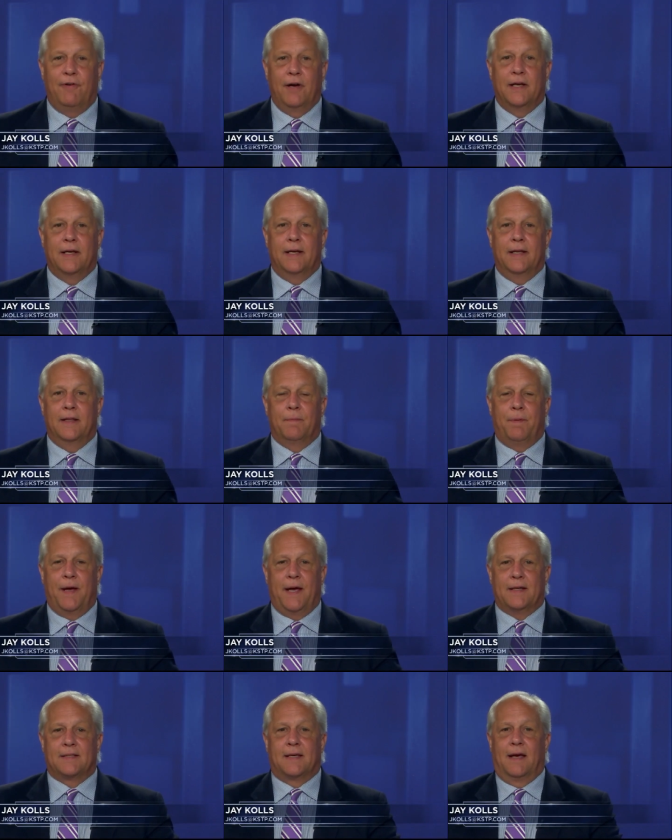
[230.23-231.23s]
funded in the
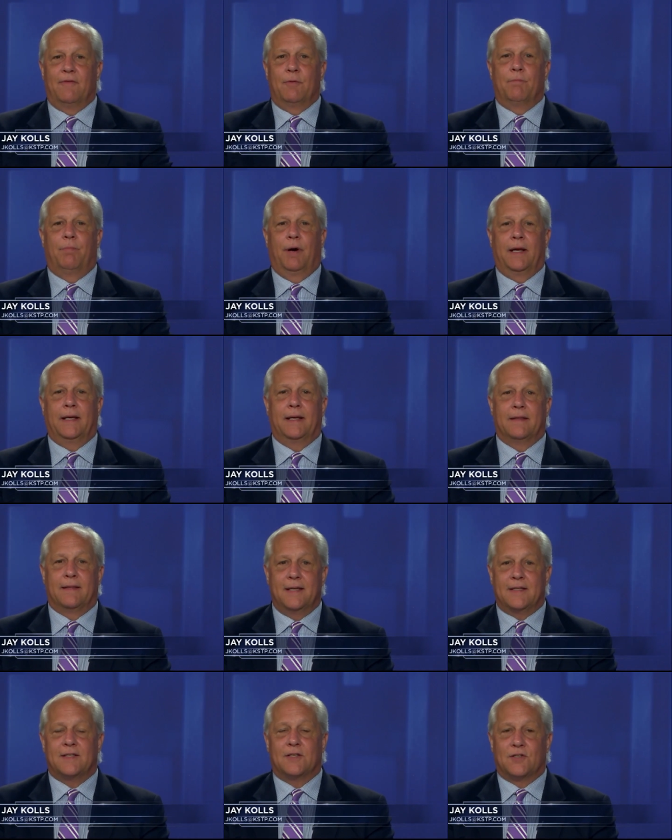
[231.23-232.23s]
past, Kevin, but
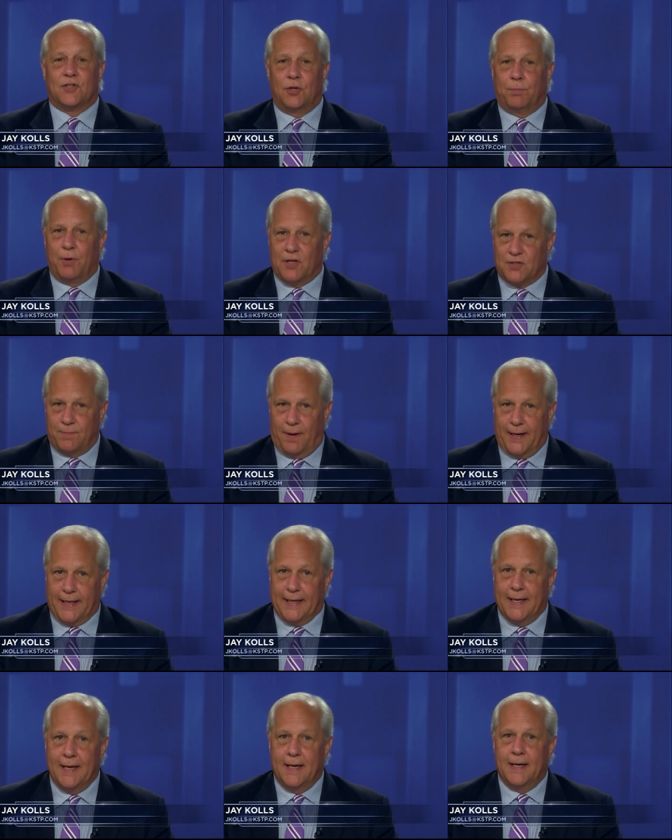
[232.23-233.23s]
this surplus
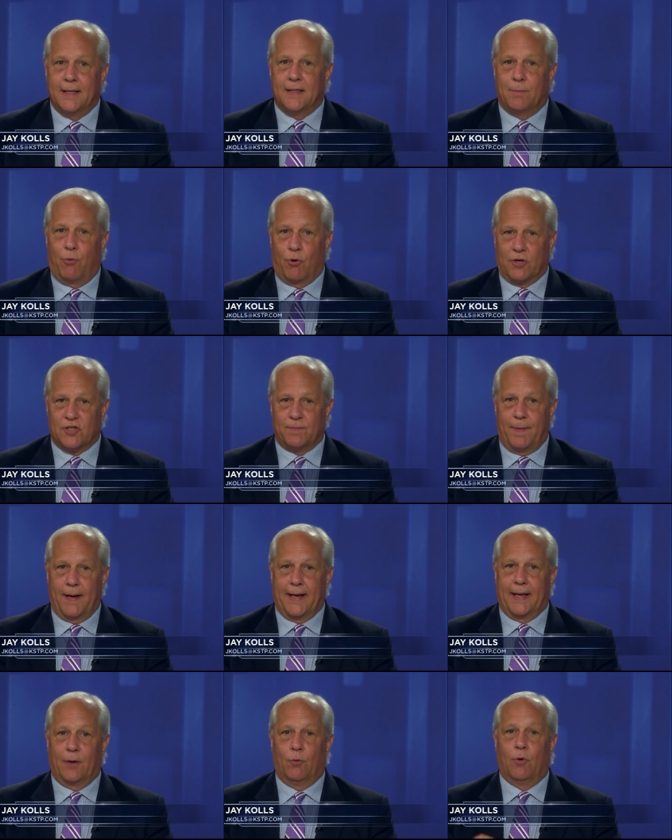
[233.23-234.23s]
money the board is
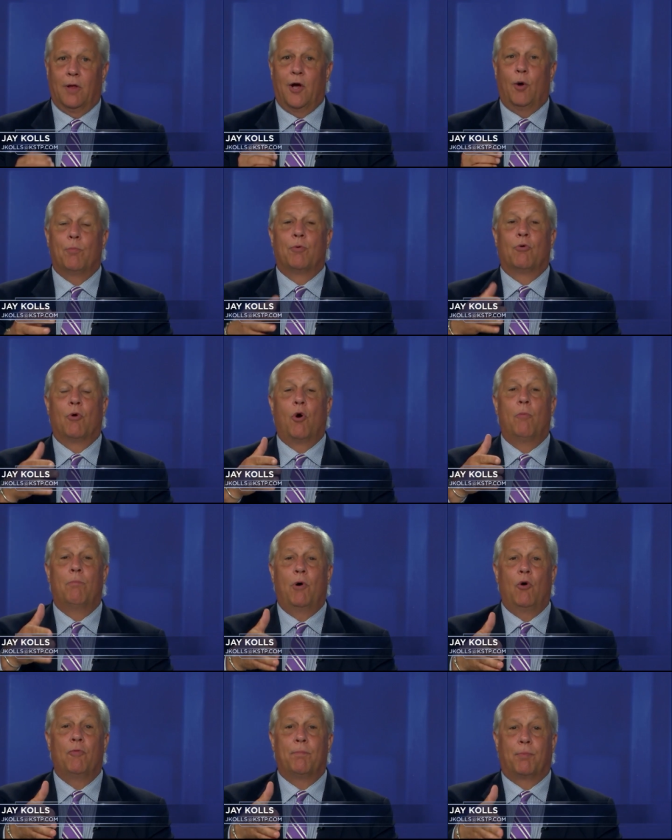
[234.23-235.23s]
spending will help grow
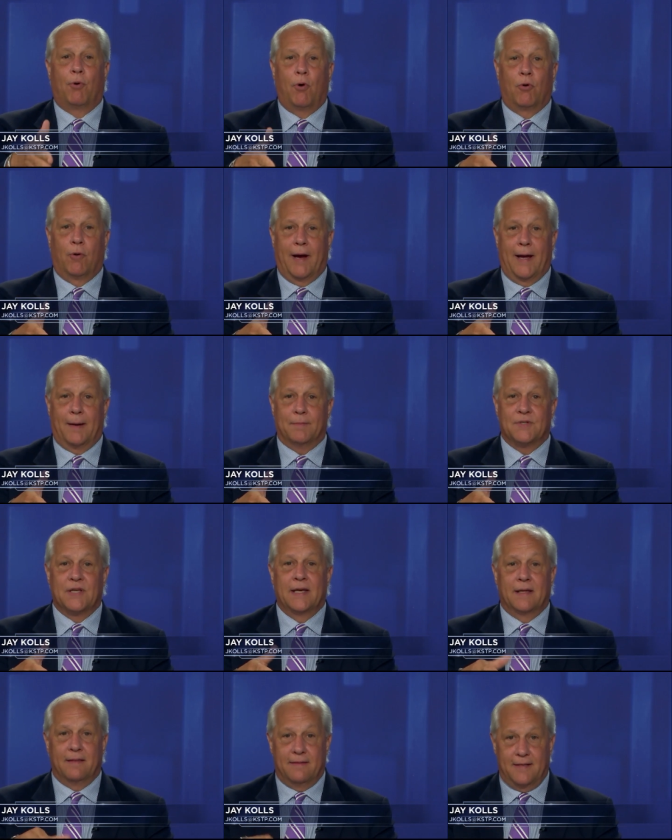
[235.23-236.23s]
both programs
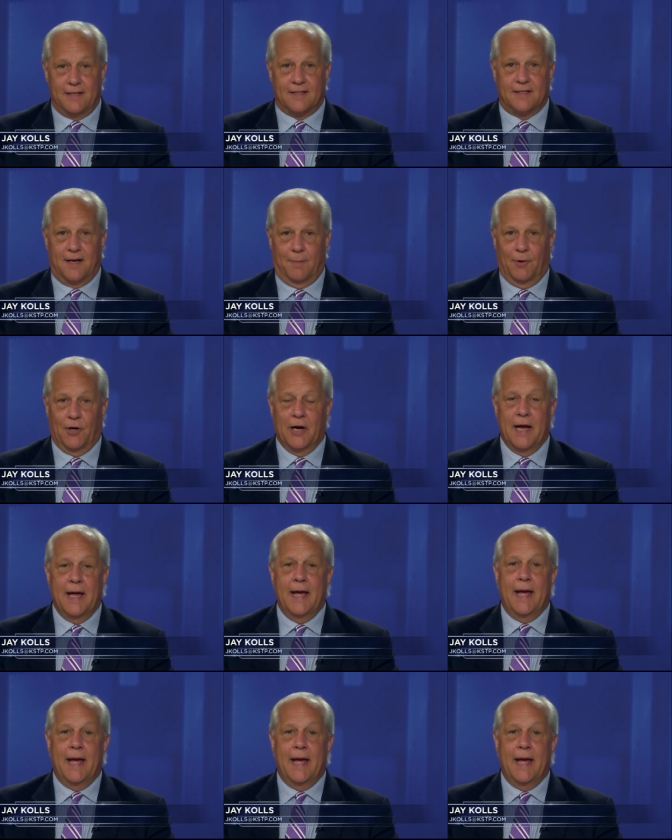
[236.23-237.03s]
this summer